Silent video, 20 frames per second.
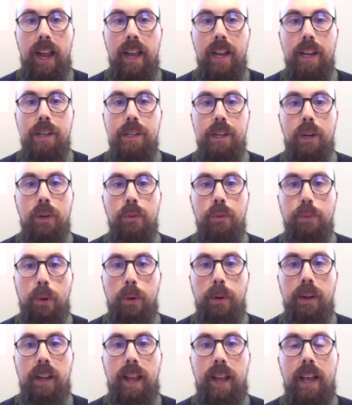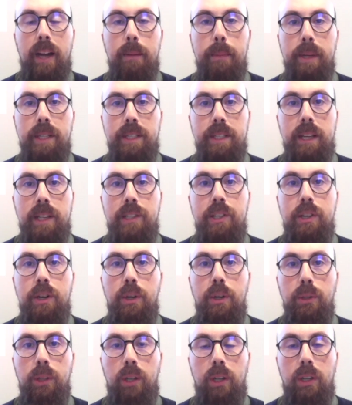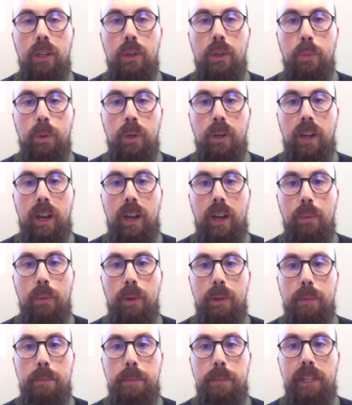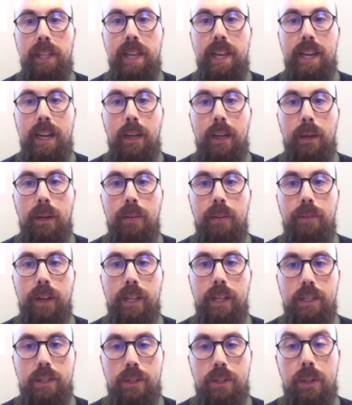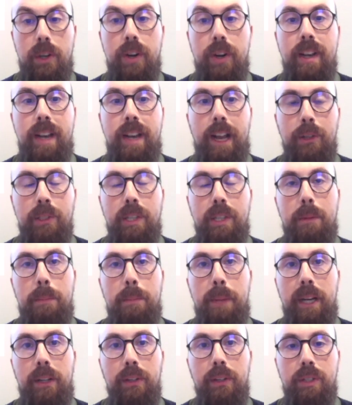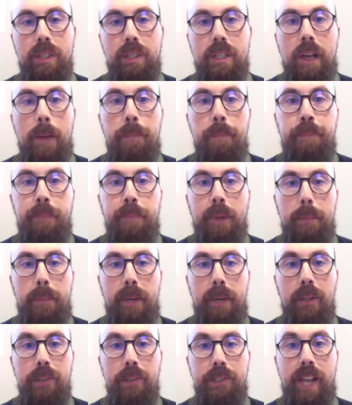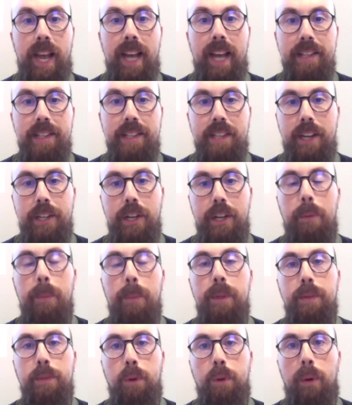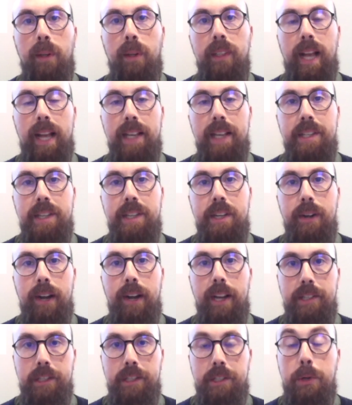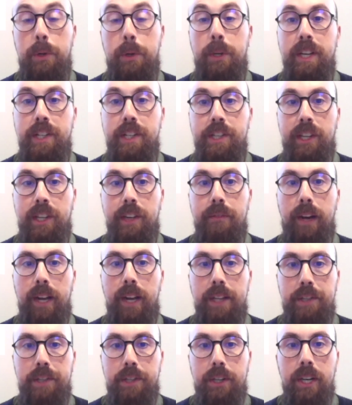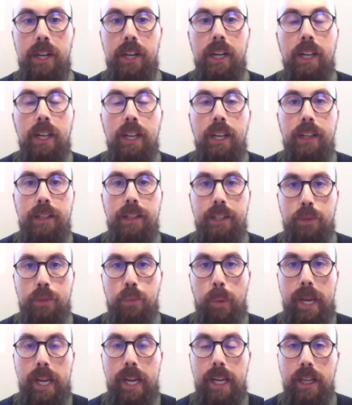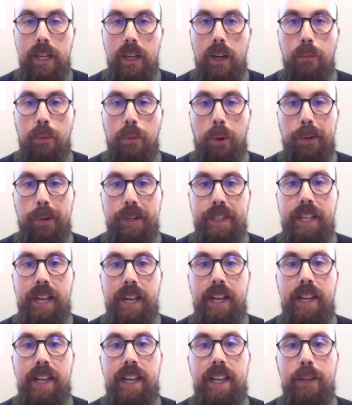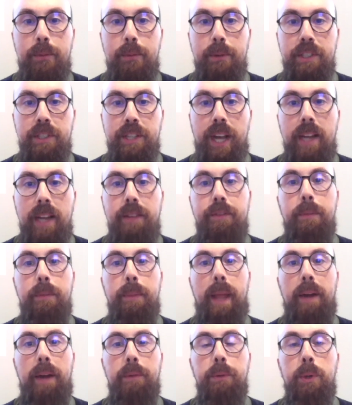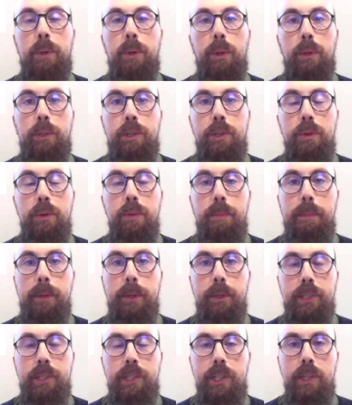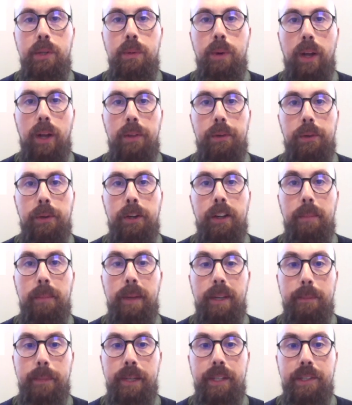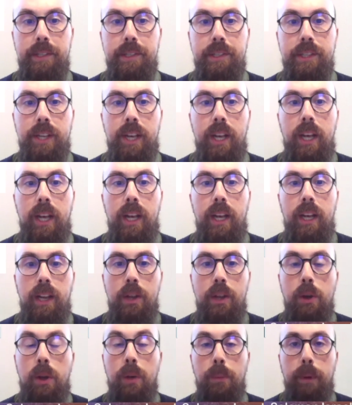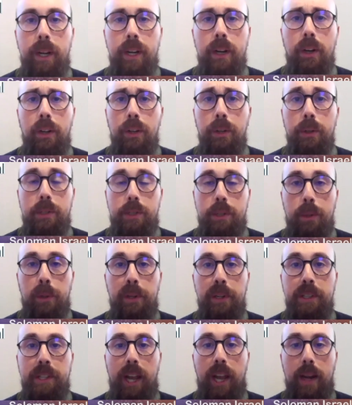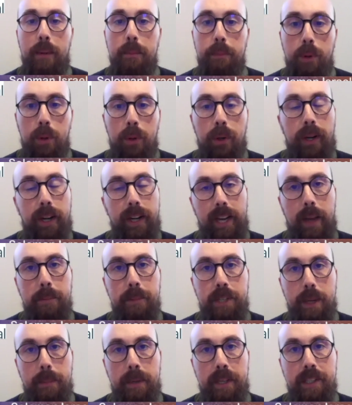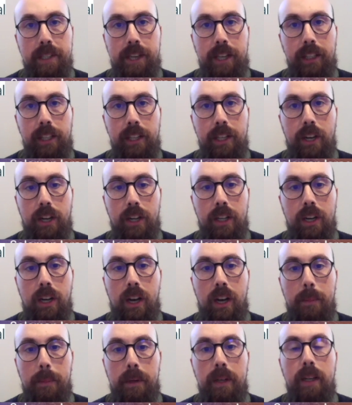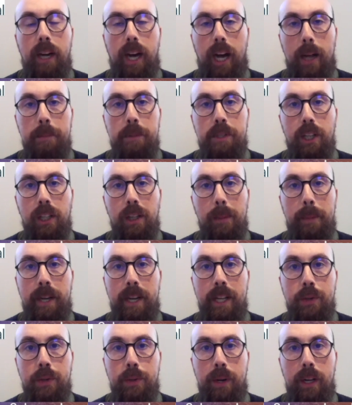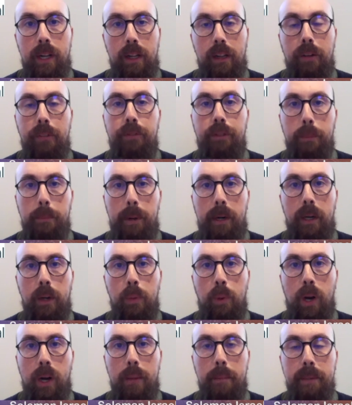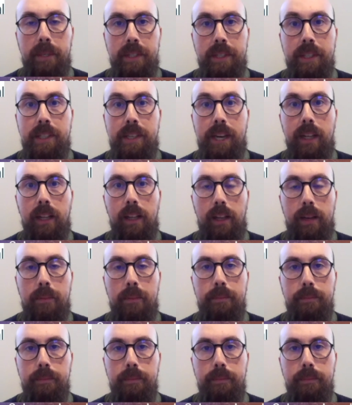And Aurora Cannabis is no longer working with billionaire investor Nelson Peltz. Peltz had signed on with Aurora last year as a strategic advisor. This week, Aurora said he had resigned from that role to pursue other commitments. You can read all those stories and more at mjbizdaily.com. I'm Solomon Israel from Marijuana Business Daily.